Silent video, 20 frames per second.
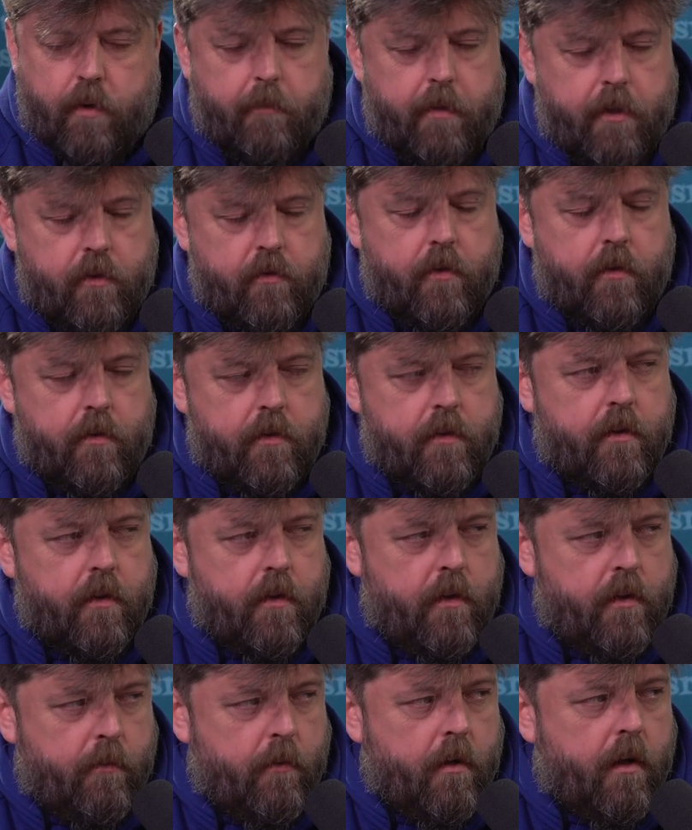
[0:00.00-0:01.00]
and be true to who
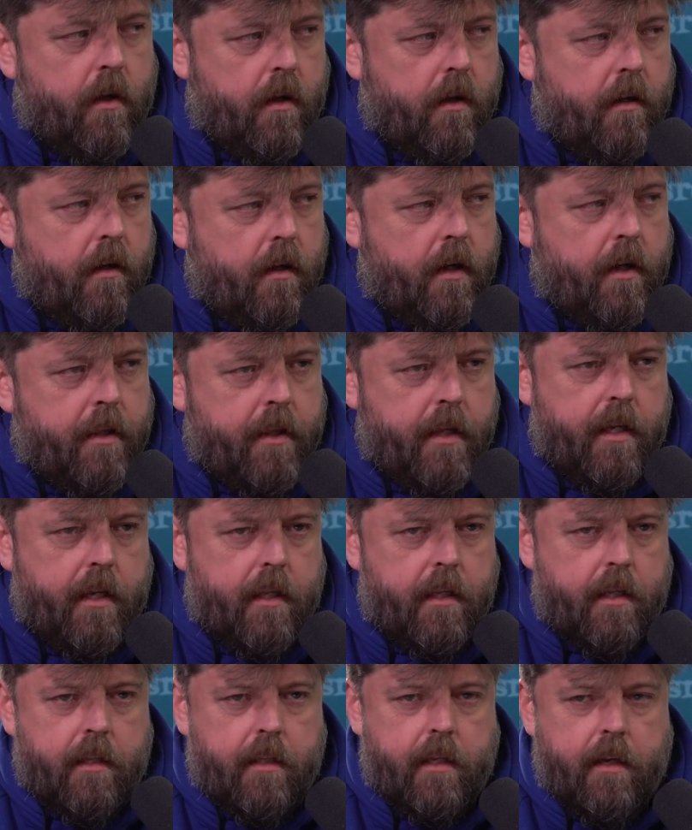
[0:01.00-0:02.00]
you are, I think
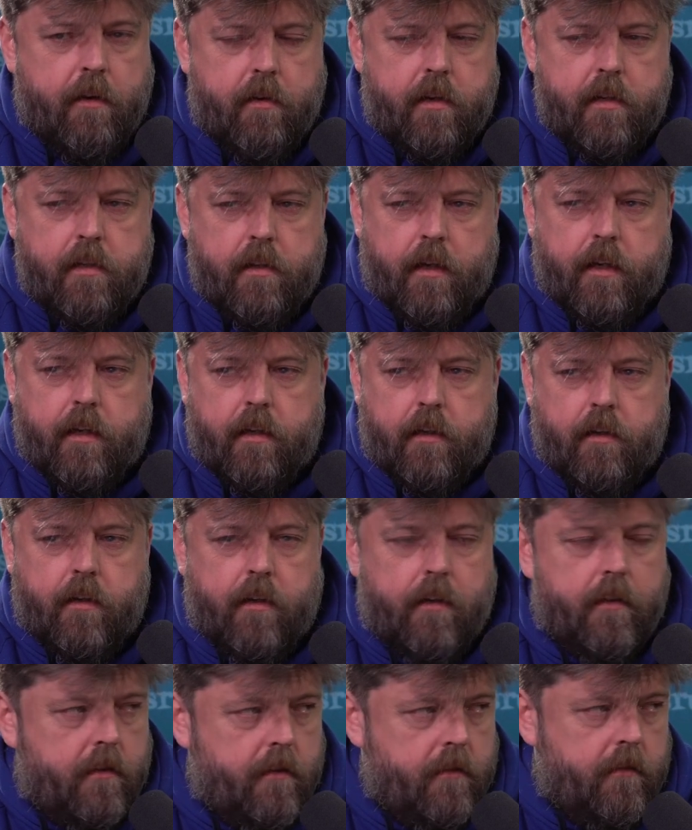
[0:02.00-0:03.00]
there is like that.
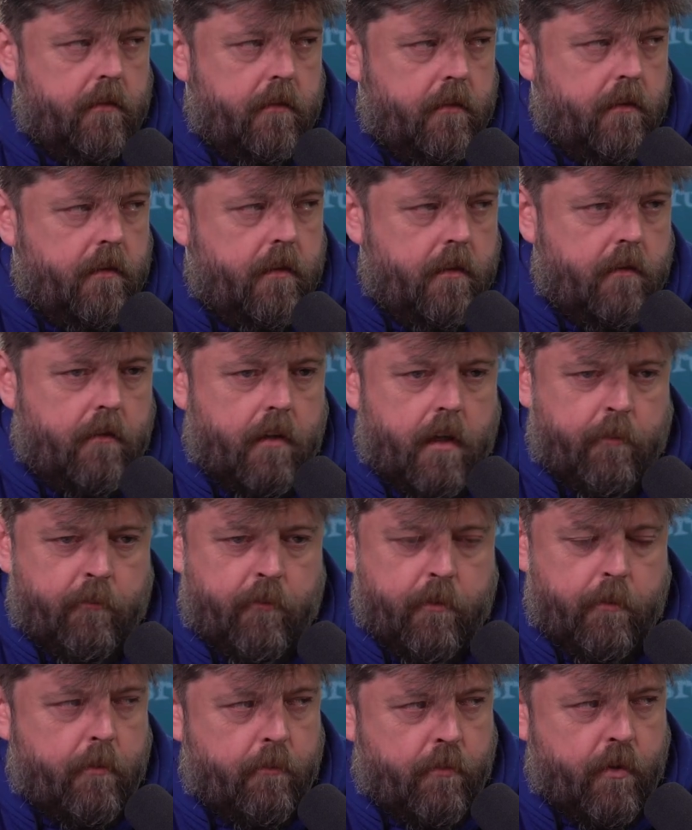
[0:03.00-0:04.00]
I'm
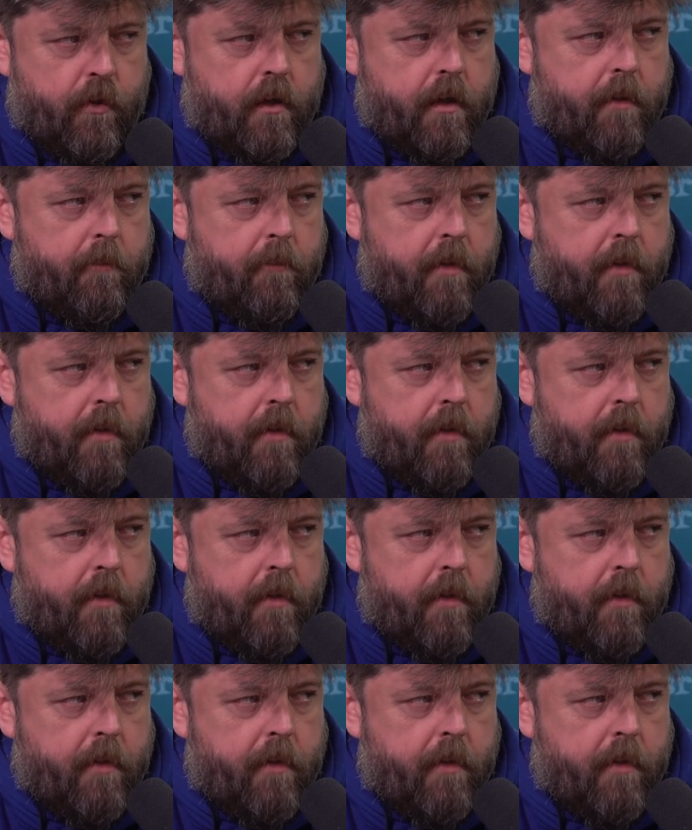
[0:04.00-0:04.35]
from a product